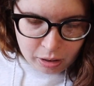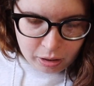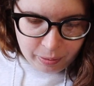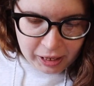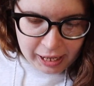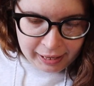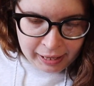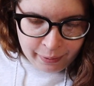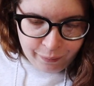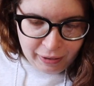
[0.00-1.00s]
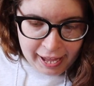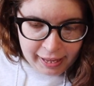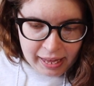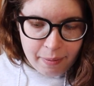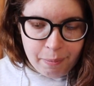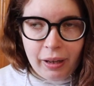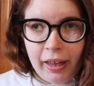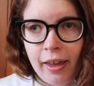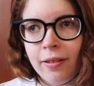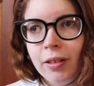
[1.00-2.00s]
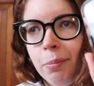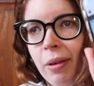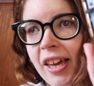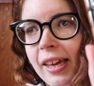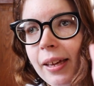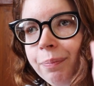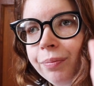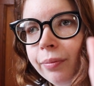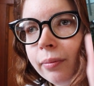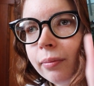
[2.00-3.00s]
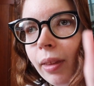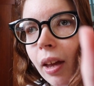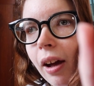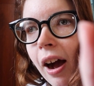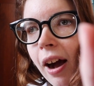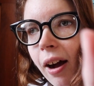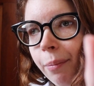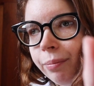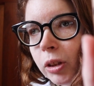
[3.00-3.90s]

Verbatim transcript: Oh my god, I can't find it, but here's me. Um,